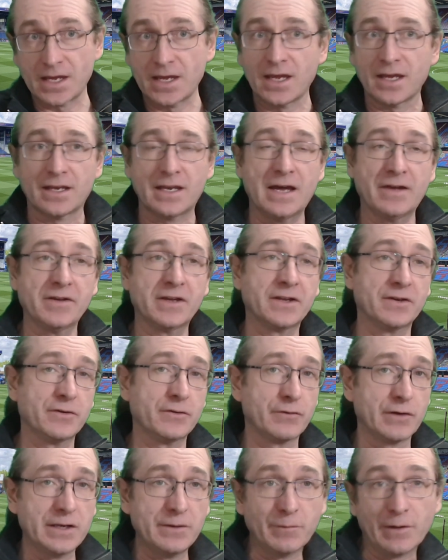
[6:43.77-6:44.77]
Now, you could
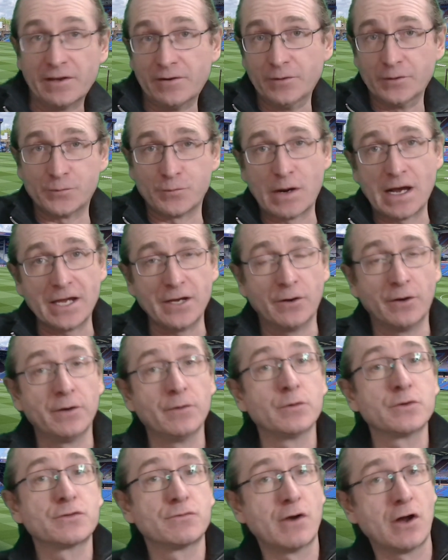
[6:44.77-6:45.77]
agree whether it was right or it
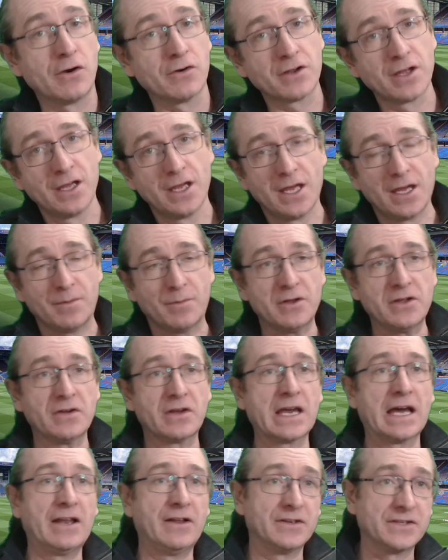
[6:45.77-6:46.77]
was wrong, but you
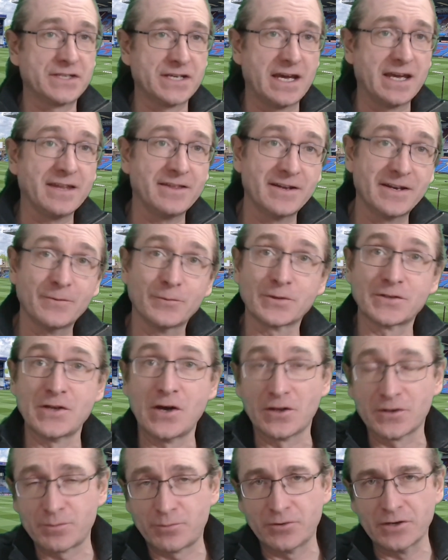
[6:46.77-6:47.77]
cannot say that it was
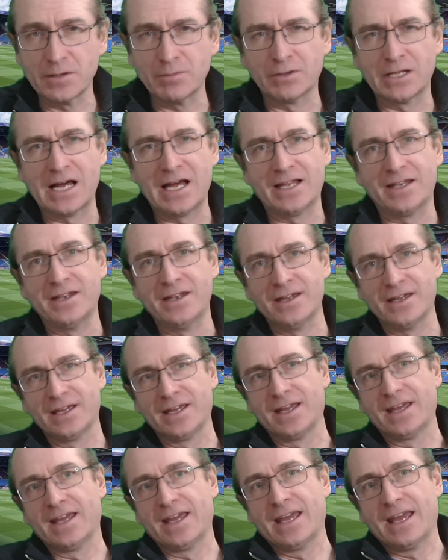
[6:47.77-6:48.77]
not pre-planned.
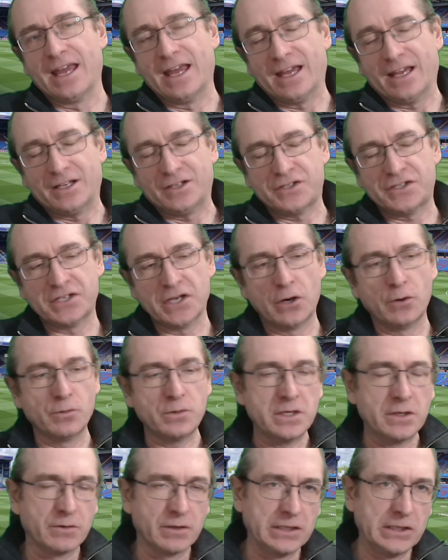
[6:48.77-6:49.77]
So
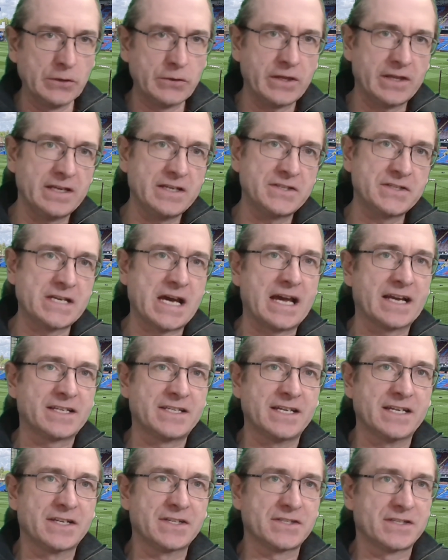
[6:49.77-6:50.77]
you can look at these
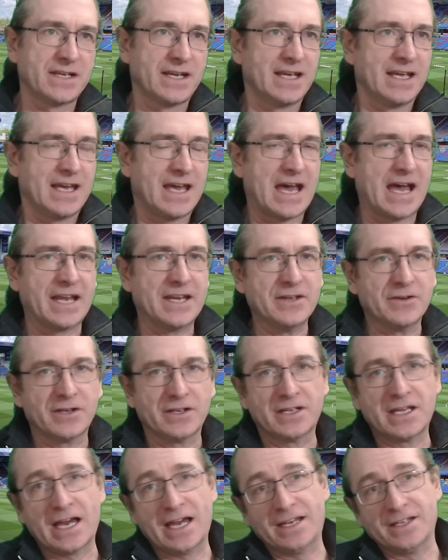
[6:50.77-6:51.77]
tactics and you can
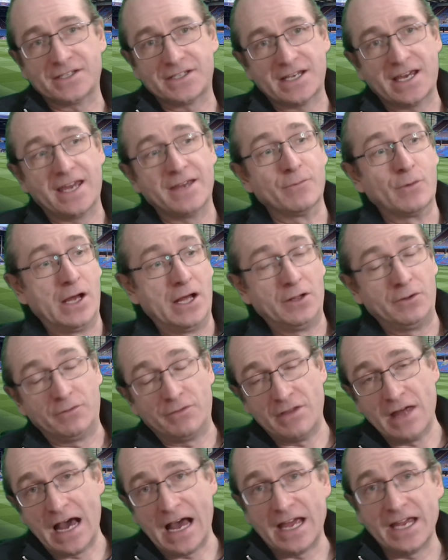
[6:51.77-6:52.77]
kind of say, well,
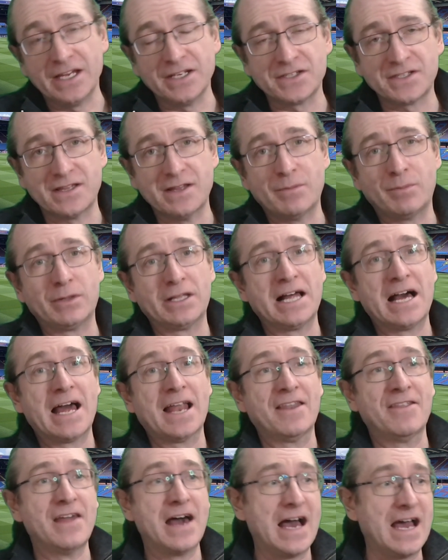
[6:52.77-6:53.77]
that is the
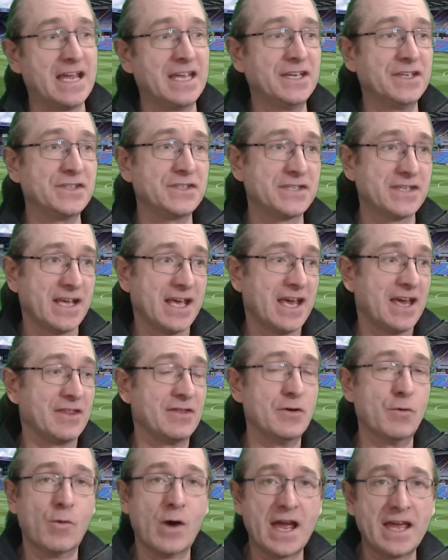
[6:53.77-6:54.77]
plan. That is
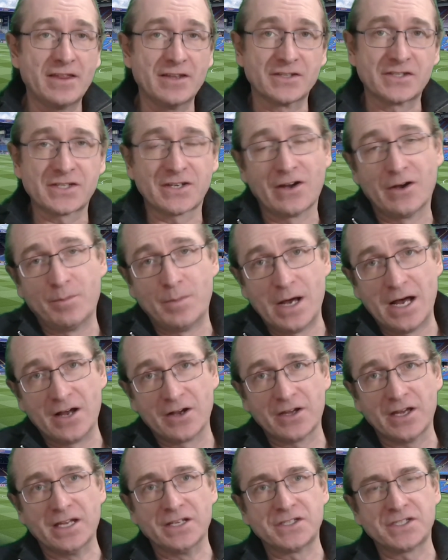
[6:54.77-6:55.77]
the way that Scott
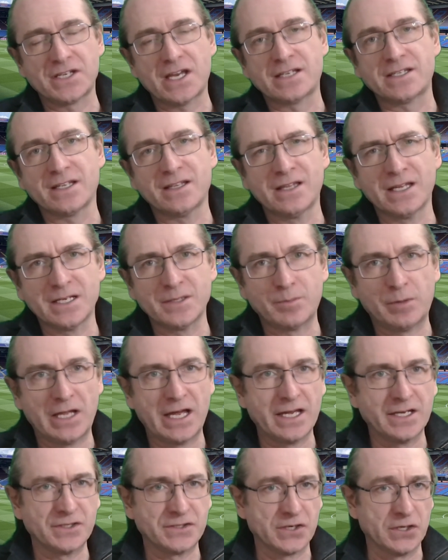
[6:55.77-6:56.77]
Parker is setting these
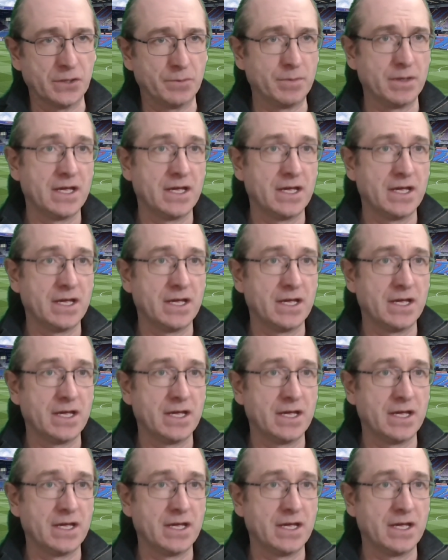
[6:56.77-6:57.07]
players up.